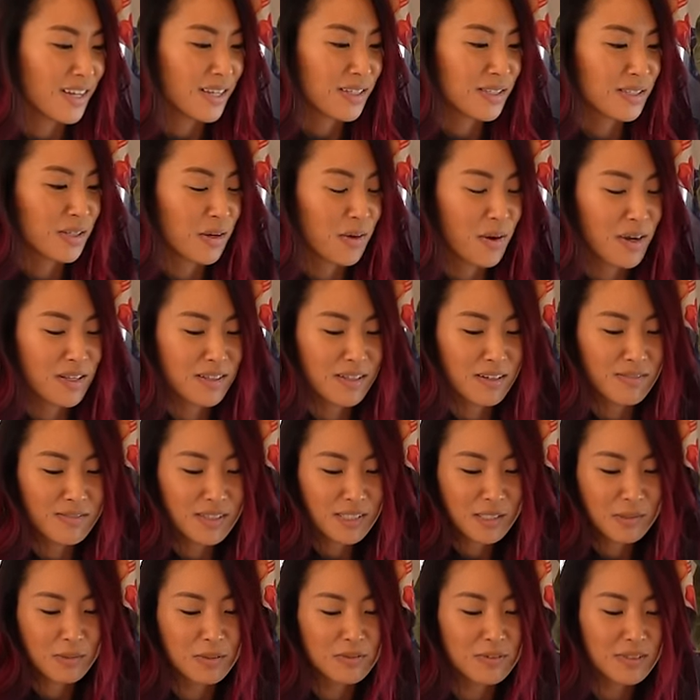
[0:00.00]
So I love the
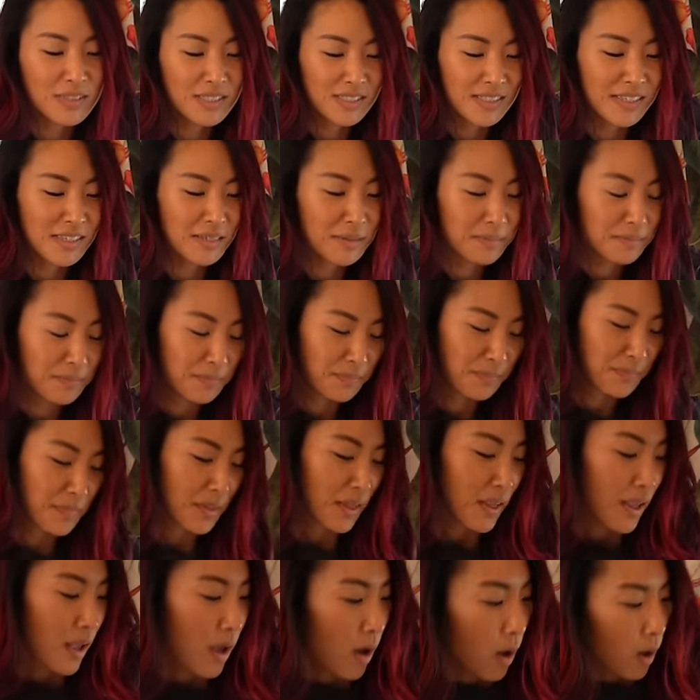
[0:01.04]
swivel seat.
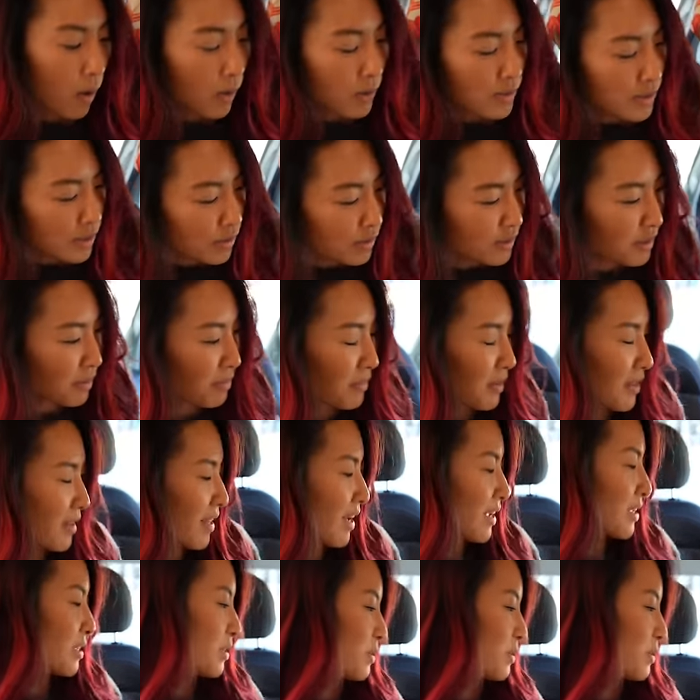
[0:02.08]
Also, something that